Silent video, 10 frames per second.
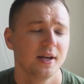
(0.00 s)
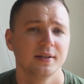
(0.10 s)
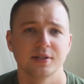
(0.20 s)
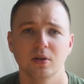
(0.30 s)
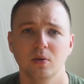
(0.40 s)

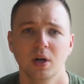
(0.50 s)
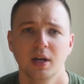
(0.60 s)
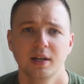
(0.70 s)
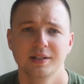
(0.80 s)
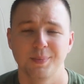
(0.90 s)
So
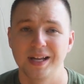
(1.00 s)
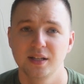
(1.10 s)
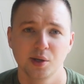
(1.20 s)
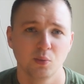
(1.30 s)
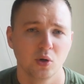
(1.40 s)

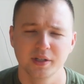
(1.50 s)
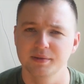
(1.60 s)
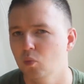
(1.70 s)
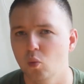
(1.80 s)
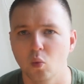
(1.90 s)
depending on
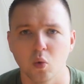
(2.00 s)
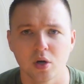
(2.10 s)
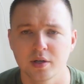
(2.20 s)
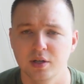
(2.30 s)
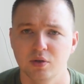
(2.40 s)
what
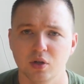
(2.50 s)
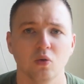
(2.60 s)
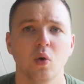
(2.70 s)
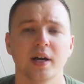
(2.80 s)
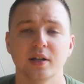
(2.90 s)
work you do,
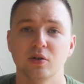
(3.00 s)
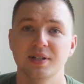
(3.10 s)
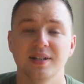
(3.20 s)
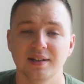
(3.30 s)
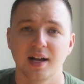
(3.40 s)
why there
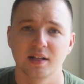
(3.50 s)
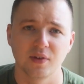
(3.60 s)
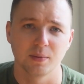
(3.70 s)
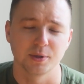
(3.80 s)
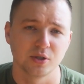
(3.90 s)
is a lot of
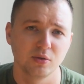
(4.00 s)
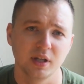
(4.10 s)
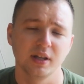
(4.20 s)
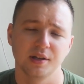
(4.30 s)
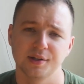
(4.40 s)

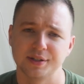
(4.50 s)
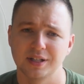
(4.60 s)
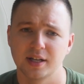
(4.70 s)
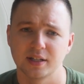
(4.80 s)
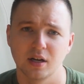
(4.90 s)
opportunity, there's a
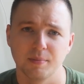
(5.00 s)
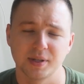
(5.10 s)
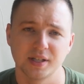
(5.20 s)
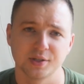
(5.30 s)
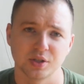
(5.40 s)
lot of
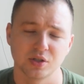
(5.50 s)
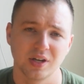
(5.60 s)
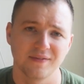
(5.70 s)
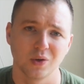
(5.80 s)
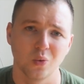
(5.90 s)
competition. So you
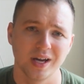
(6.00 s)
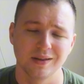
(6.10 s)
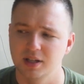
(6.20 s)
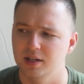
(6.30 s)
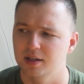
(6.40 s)
have to weigh
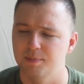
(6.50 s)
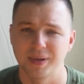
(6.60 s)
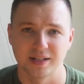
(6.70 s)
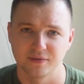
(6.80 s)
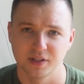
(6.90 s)
the
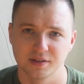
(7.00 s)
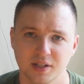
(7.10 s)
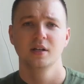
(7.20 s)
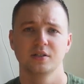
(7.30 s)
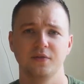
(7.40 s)
benefits.
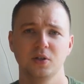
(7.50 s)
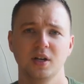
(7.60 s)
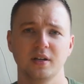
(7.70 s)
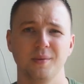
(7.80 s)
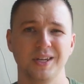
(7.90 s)
So if you're
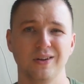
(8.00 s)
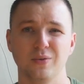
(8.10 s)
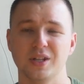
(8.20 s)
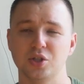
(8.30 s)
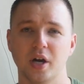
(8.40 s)
not coming here
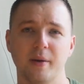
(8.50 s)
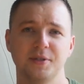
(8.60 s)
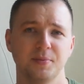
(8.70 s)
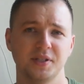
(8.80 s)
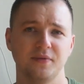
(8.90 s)
with a job
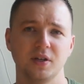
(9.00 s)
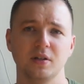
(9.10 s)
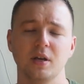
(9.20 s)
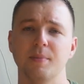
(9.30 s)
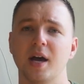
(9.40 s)

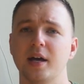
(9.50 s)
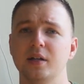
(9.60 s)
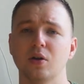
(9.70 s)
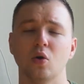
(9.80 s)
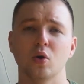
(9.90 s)
specifically in
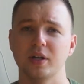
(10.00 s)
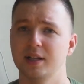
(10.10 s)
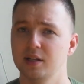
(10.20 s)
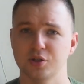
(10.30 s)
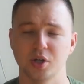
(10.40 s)
mind or
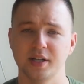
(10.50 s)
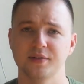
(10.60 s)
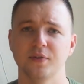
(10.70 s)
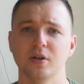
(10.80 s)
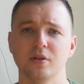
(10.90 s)
getting a
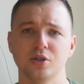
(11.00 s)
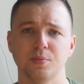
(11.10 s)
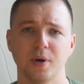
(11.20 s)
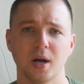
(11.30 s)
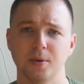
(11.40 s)
transfer, you
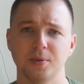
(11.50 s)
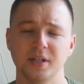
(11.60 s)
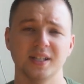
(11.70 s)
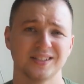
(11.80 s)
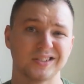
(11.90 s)
should
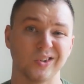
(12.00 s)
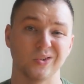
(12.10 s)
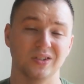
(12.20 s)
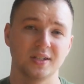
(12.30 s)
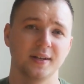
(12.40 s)
probably start
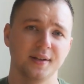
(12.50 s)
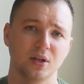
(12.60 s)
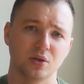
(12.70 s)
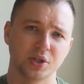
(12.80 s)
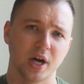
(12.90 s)
looking into
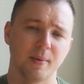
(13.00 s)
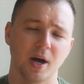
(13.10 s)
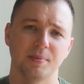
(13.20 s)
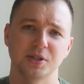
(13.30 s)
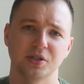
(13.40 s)
your job
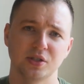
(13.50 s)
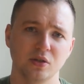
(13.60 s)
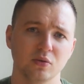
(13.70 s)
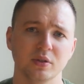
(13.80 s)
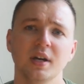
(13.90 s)
options soon,